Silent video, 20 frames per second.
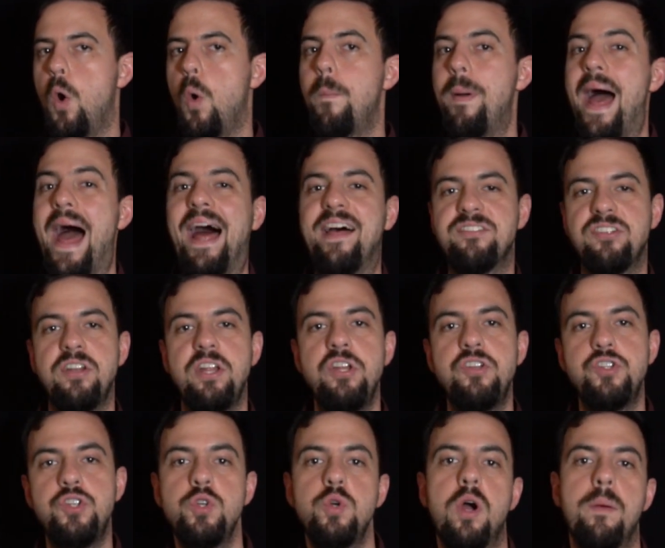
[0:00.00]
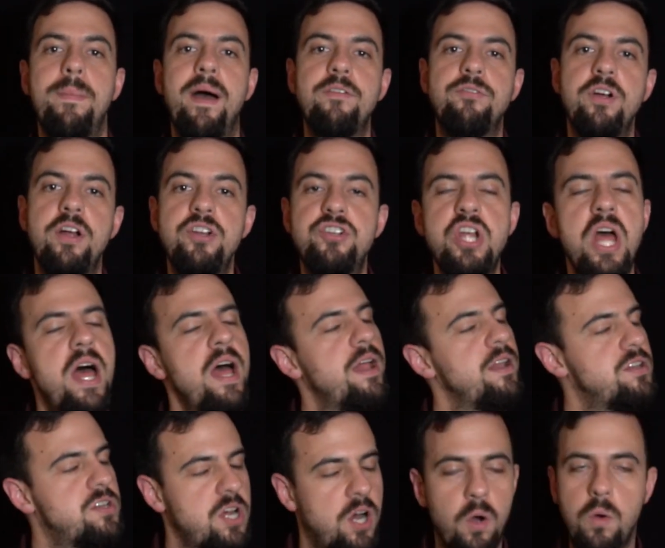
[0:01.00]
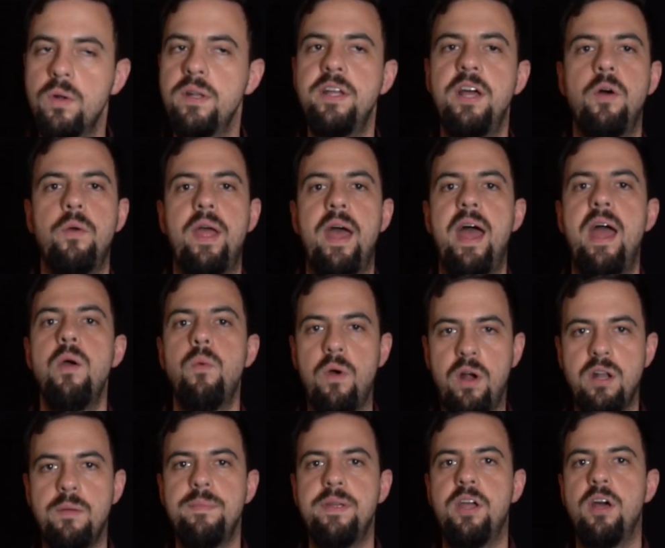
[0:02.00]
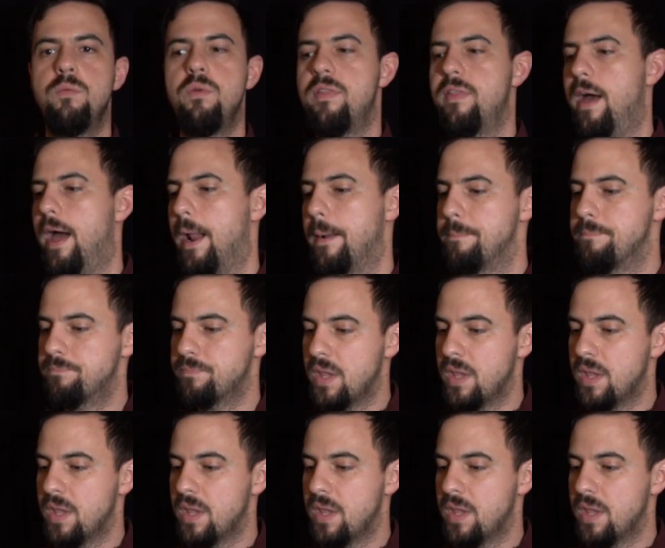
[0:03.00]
opacity to our beverage. Totally okay, we're gonna be good with that.